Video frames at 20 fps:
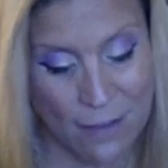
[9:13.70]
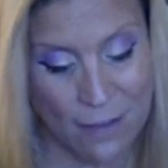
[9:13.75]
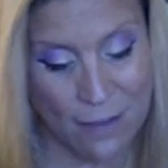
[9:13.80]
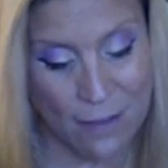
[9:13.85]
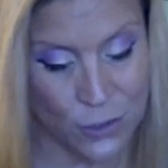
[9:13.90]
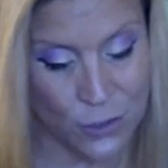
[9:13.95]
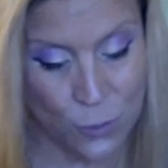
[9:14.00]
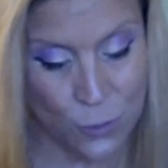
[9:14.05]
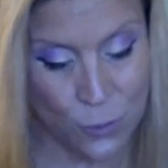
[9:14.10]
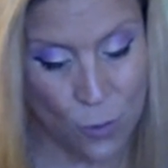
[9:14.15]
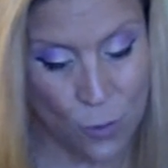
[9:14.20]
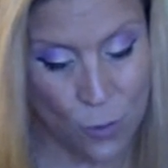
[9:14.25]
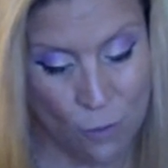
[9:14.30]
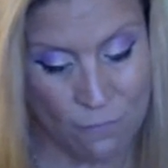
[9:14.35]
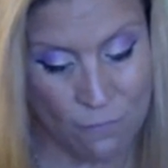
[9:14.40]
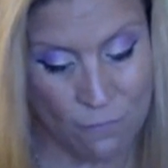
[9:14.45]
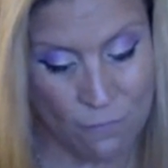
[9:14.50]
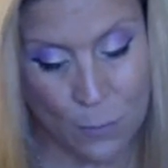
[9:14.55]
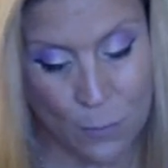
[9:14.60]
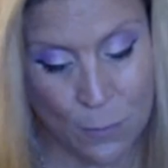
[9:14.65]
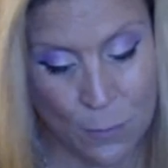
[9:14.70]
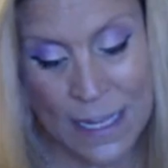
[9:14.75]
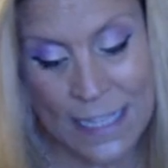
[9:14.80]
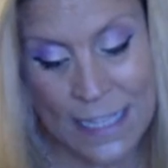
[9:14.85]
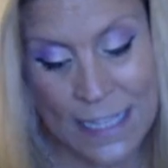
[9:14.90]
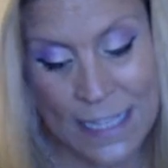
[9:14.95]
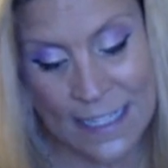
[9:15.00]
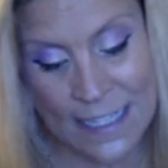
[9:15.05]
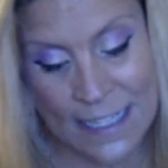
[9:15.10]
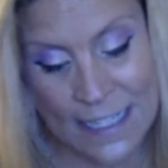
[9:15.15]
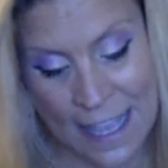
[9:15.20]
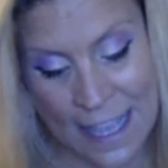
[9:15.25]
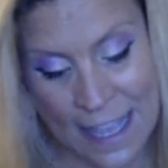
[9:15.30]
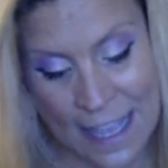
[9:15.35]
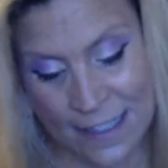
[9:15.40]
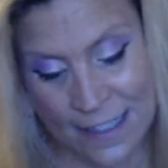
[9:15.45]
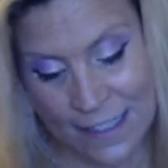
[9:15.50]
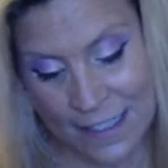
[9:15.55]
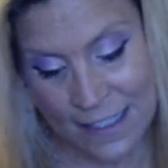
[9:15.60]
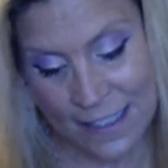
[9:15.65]
control over bringing an
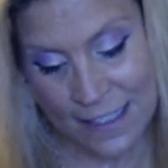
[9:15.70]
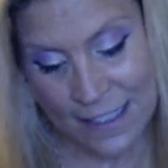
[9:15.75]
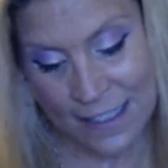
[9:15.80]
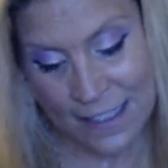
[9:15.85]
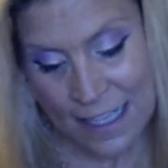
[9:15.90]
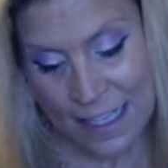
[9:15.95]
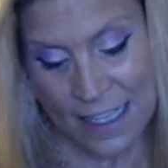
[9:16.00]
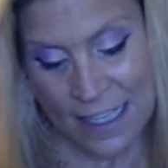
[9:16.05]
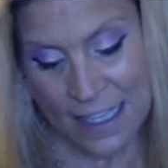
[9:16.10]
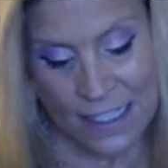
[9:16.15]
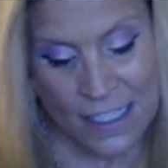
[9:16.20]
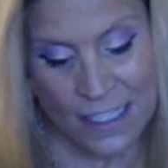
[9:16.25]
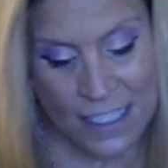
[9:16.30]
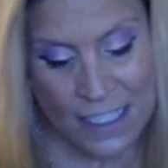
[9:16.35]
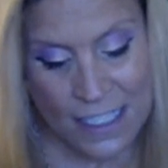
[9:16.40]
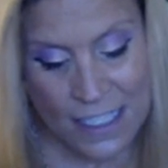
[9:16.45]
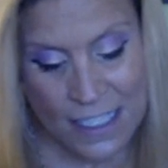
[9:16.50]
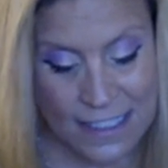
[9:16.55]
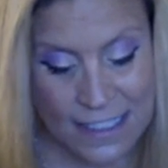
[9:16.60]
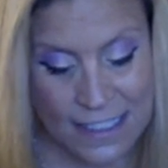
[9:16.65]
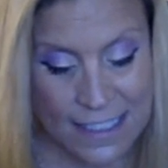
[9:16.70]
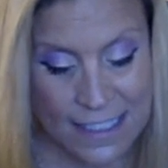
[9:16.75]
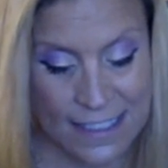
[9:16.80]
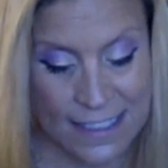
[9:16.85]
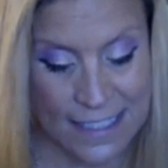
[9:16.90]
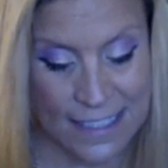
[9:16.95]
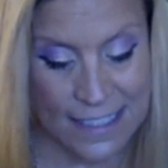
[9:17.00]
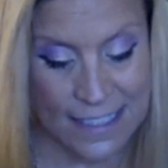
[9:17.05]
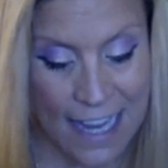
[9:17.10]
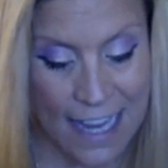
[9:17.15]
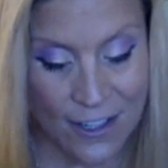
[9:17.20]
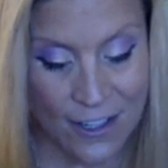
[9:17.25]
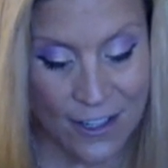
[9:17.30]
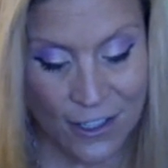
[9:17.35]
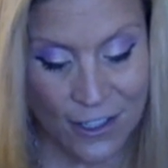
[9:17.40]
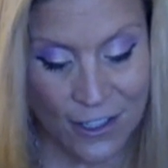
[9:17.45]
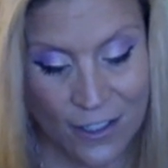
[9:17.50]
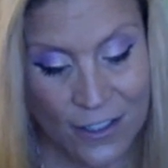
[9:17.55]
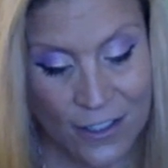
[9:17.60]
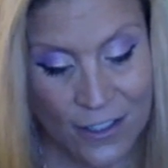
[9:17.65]
end to this desire
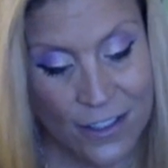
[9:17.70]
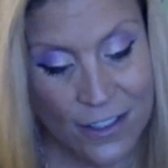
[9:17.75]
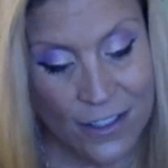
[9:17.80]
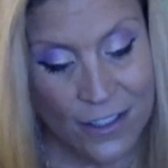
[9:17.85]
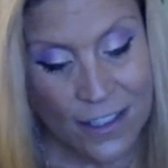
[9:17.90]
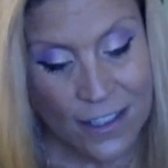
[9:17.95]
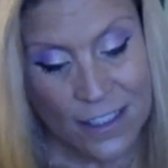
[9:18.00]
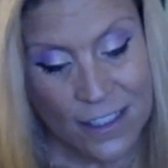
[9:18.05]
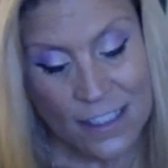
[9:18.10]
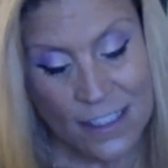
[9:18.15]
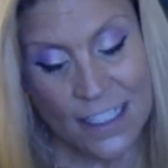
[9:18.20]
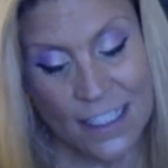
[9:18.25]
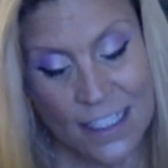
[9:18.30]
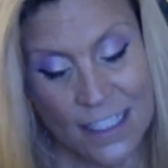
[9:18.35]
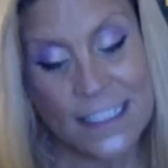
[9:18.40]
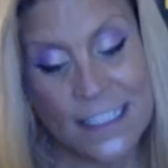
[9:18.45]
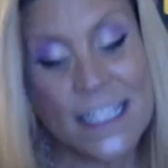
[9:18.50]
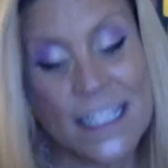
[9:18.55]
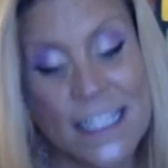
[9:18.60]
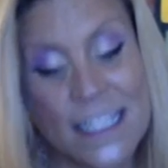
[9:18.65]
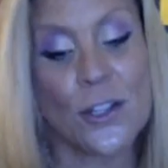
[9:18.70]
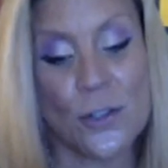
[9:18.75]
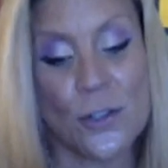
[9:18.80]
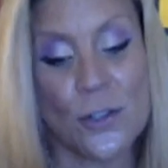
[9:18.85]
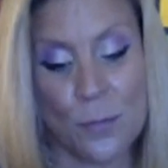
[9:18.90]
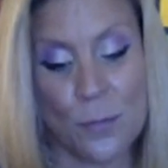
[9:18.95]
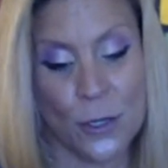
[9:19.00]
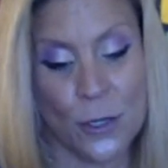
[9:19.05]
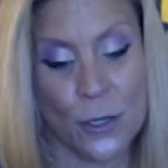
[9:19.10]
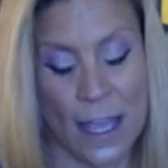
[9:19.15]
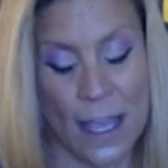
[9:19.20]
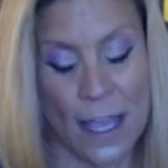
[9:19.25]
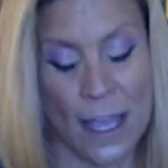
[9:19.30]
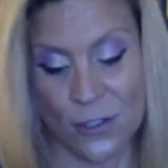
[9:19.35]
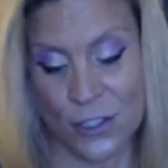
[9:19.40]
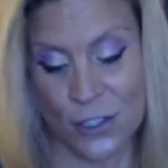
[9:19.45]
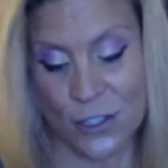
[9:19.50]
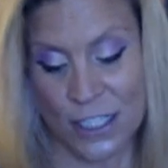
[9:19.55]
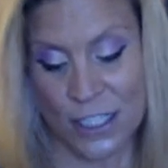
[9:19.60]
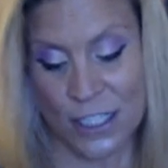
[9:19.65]
to continue to put
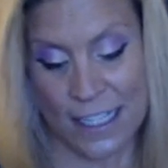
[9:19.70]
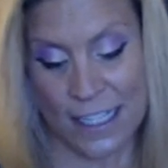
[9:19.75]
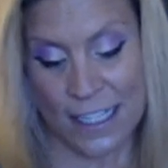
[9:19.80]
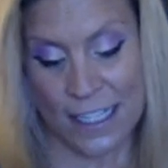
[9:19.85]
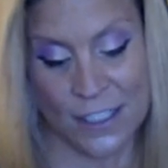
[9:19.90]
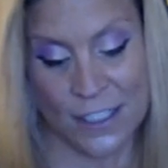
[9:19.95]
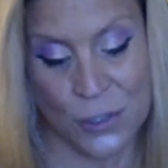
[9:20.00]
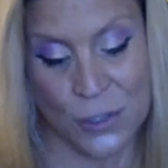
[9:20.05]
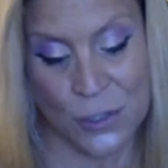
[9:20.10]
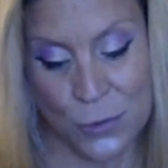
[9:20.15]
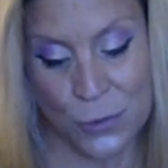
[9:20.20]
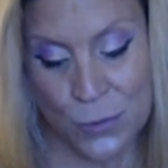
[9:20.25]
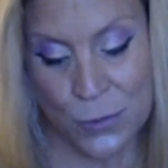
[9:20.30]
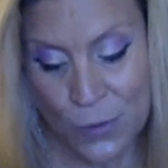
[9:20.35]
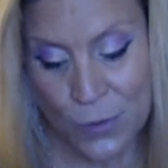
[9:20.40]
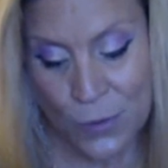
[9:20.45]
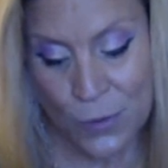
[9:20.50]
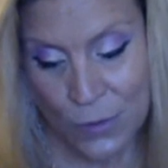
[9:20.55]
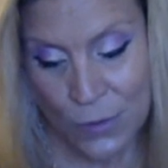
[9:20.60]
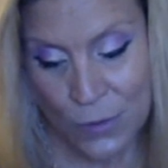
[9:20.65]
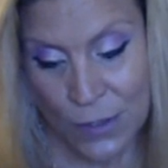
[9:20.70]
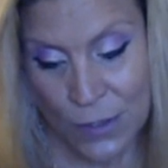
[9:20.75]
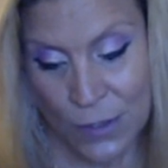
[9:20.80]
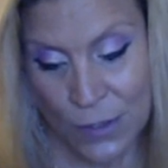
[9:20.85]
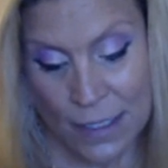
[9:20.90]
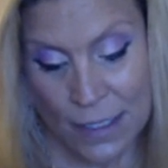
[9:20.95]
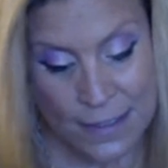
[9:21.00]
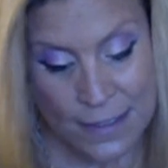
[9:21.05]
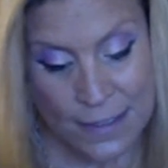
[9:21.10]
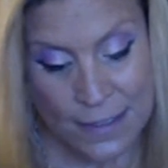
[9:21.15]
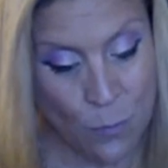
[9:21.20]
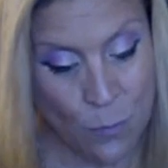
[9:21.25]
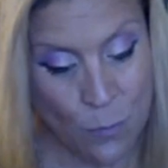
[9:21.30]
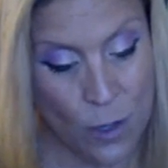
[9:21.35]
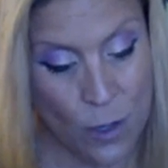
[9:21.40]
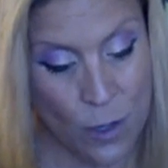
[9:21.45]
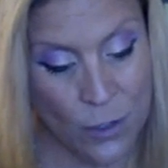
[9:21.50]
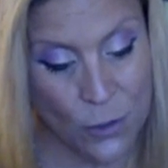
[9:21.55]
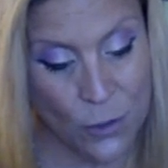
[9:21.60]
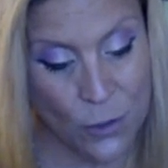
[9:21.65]
energy into
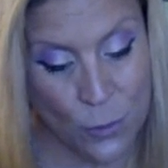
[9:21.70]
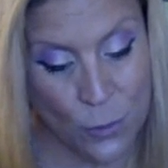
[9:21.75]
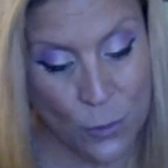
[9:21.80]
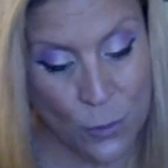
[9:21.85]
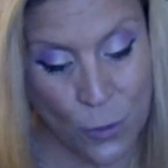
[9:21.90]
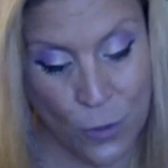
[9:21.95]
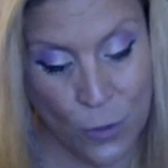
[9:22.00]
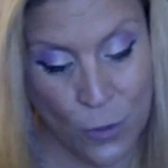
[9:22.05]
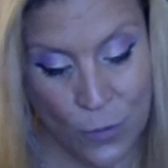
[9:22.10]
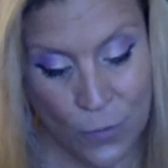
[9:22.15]
someone who